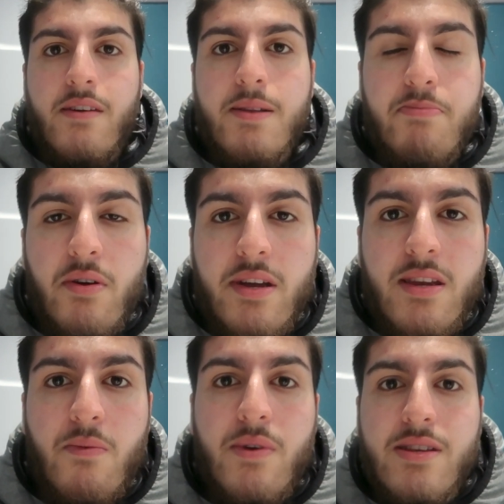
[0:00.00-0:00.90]
Third
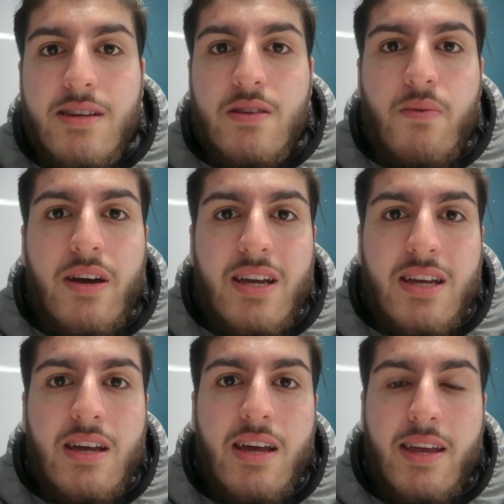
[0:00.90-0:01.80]
point, which is
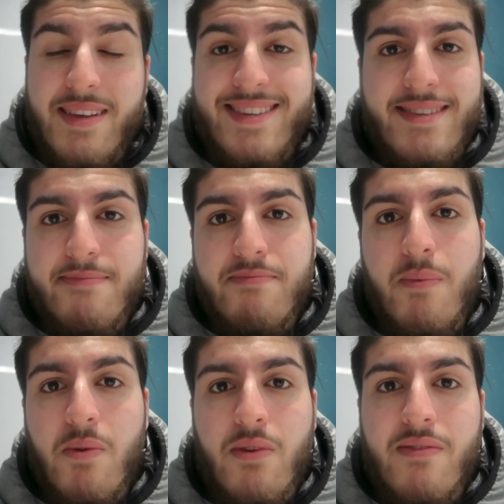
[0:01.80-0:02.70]

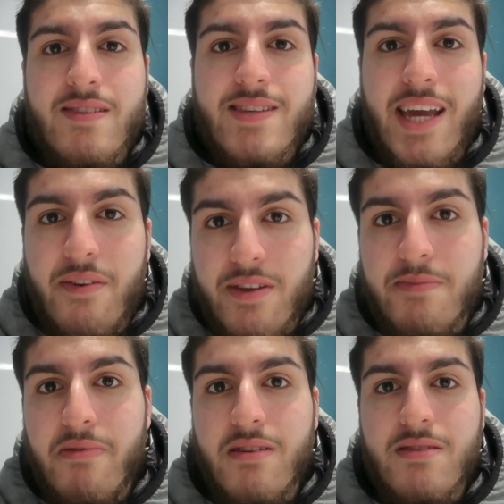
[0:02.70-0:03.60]
probably one of the
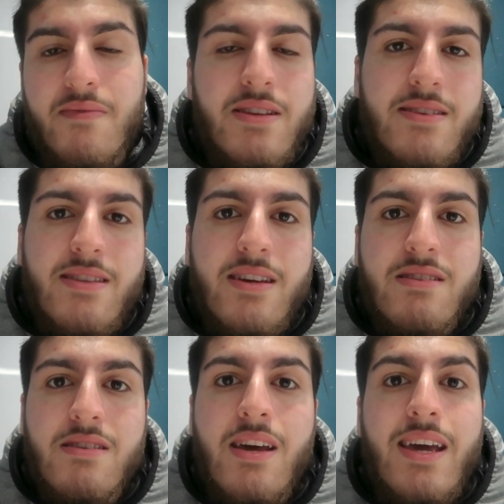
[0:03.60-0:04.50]
scariest parts of a
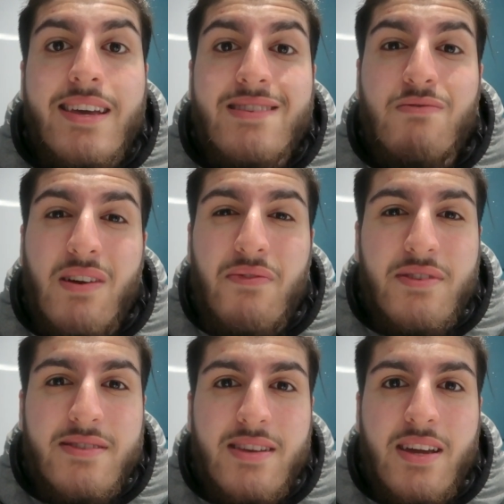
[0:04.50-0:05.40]
dissertation, is
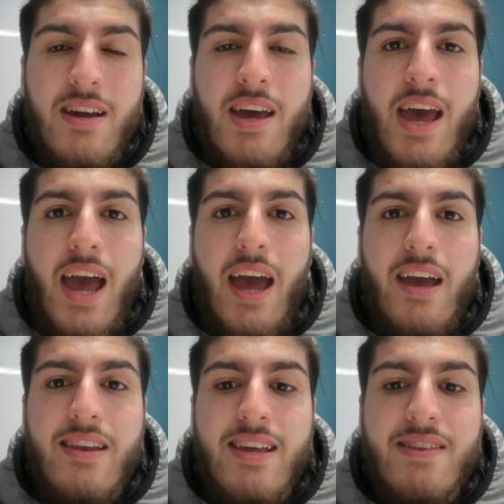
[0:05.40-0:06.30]
referencing,
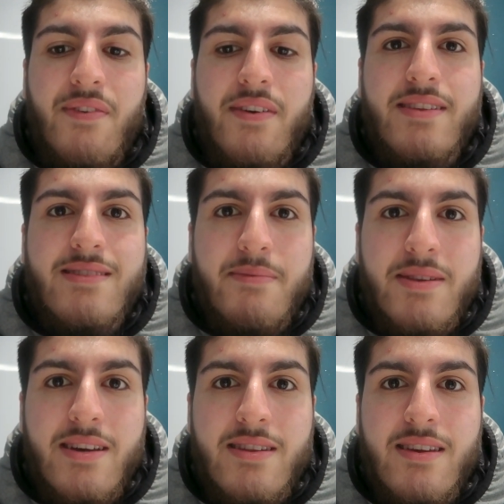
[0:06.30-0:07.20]
and it's very
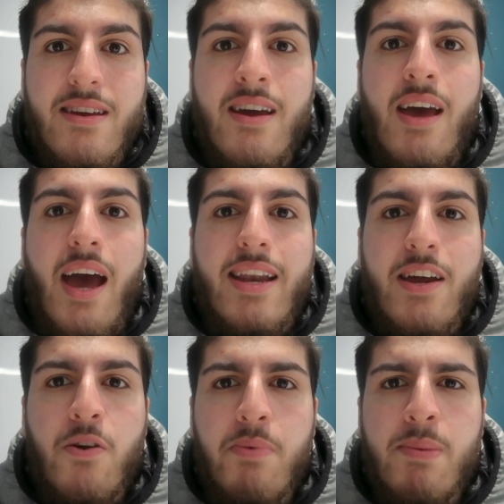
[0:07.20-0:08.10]
intimidating. And I
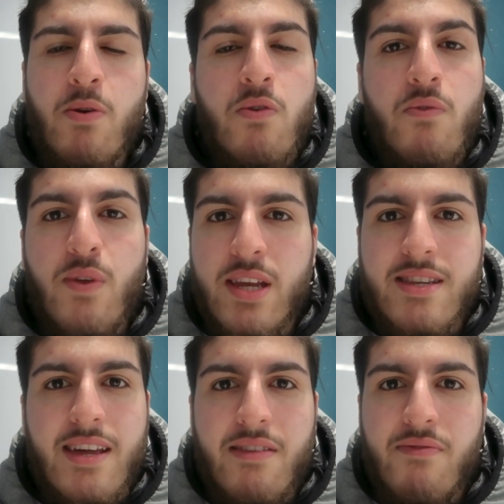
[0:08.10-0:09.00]
know people who finished
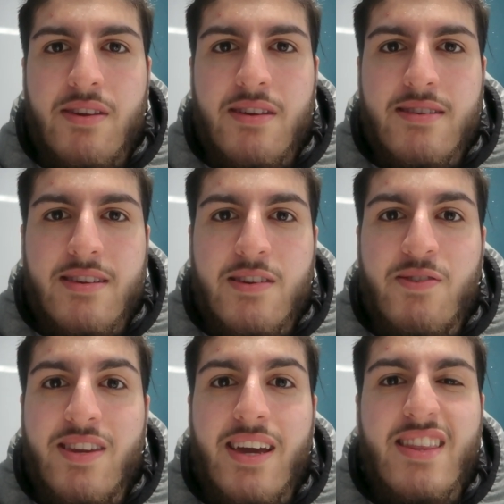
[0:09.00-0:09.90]
their 3 years at
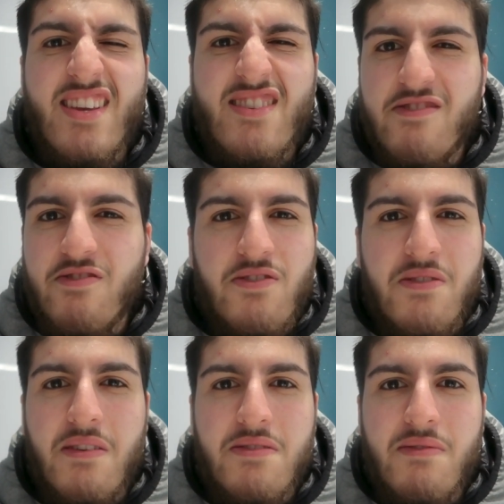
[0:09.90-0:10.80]
uni and they still don't know
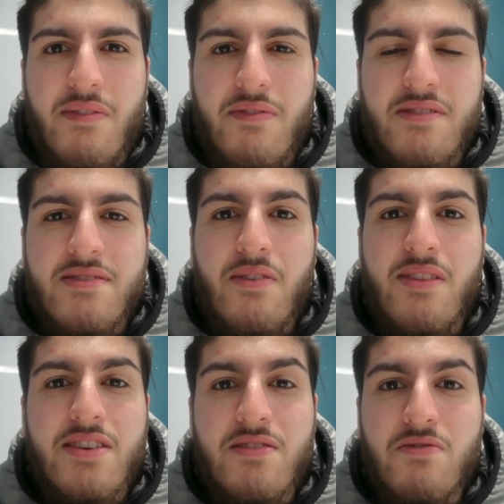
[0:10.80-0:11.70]
how to reference, or
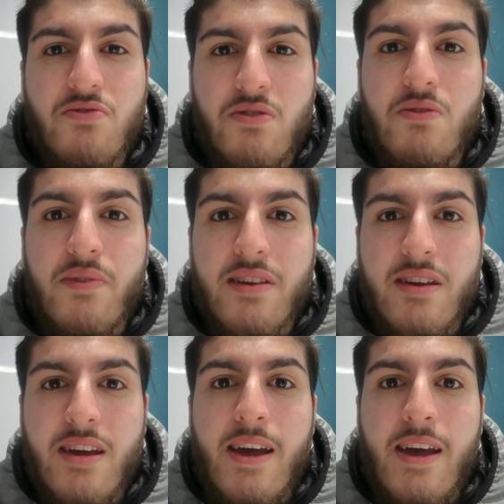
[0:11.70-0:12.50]
they still struggle with it.